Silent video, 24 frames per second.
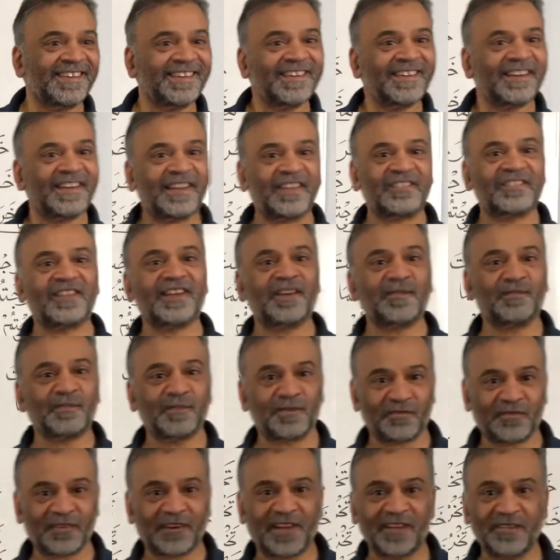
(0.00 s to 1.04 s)
lesson number
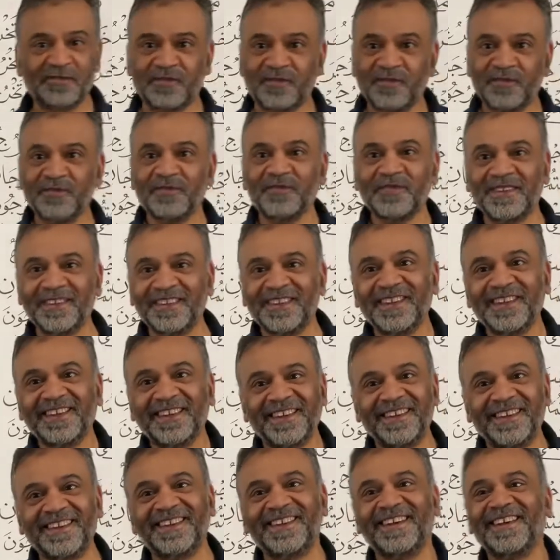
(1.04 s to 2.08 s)
5.
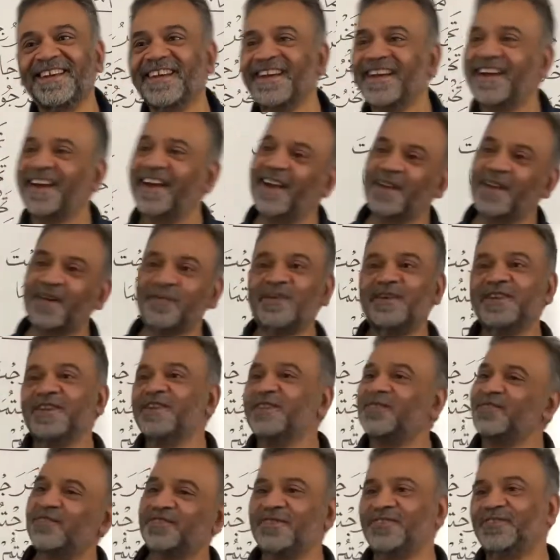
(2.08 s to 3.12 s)
I am a
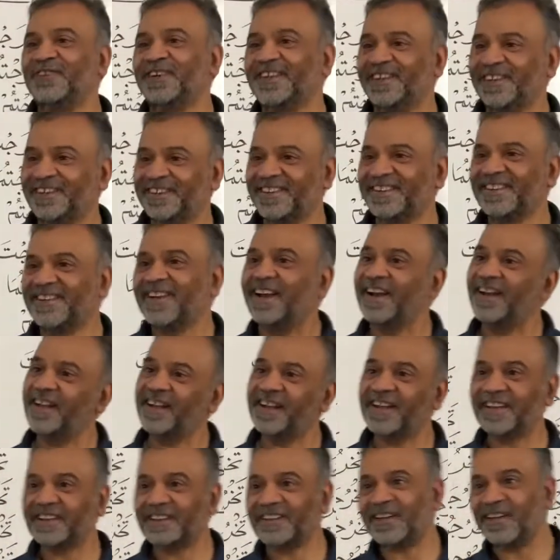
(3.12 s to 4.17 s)
new student.
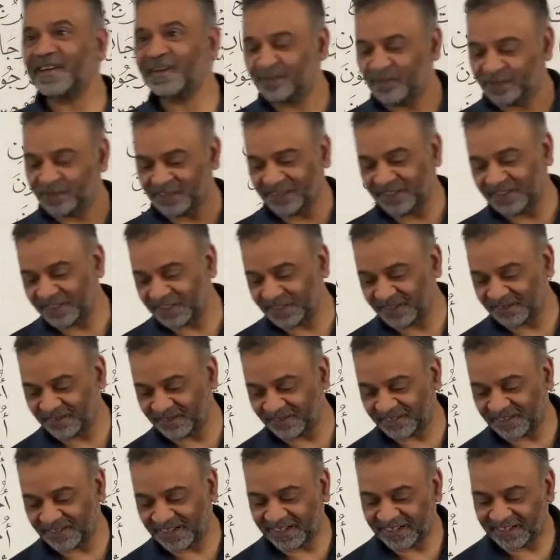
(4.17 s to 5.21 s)
Ana talibun jadidun,
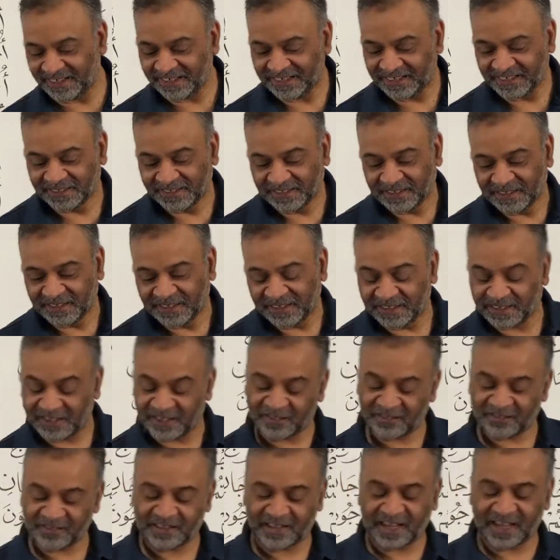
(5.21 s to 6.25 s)
right? Ya
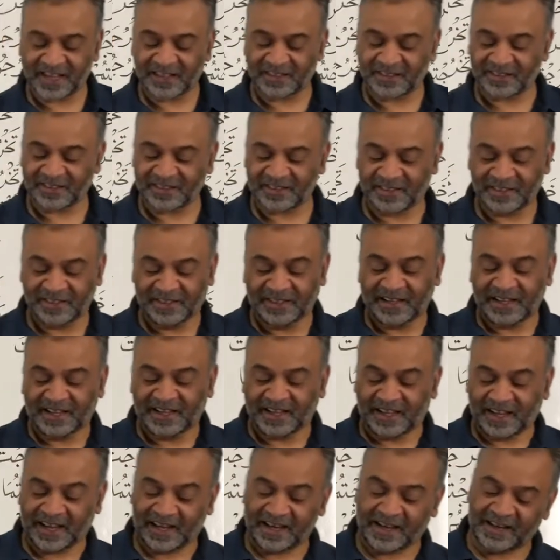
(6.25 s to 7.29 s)
ustaz,
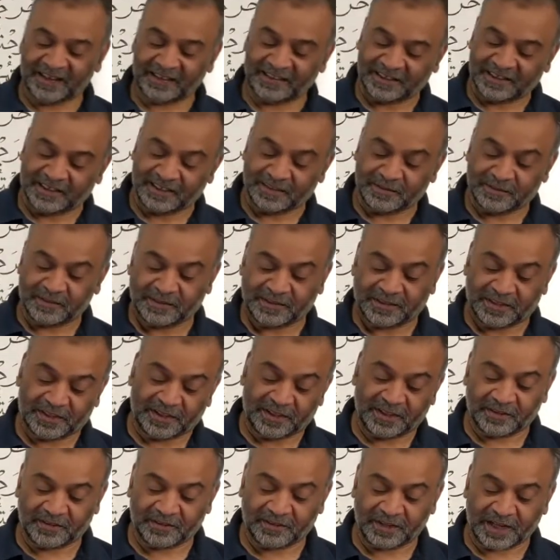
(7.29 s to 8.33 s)
ana talibun
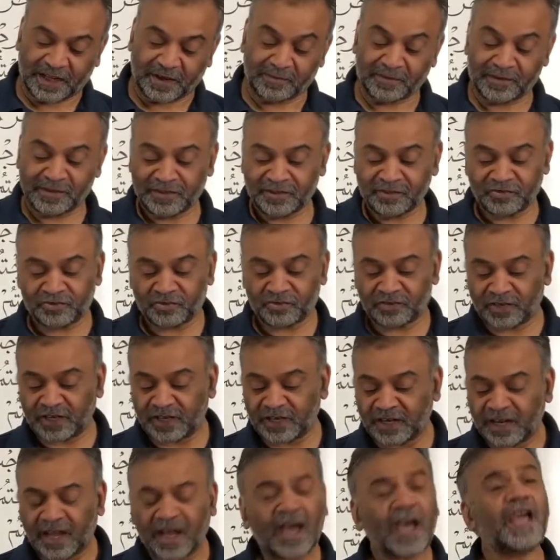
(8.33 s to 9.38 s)
jadidun. I am a new student.
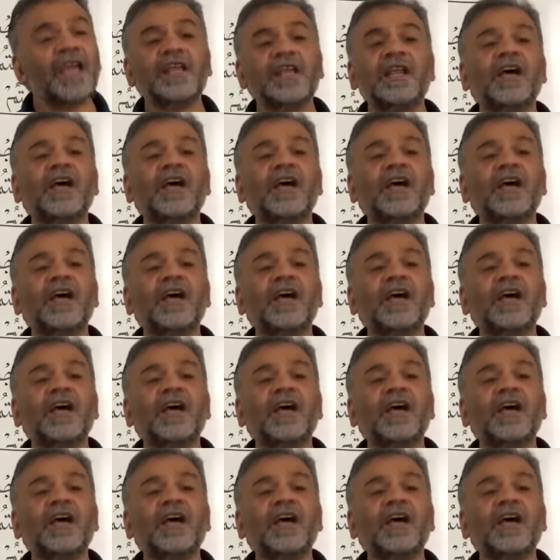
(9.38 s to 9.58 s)
Aina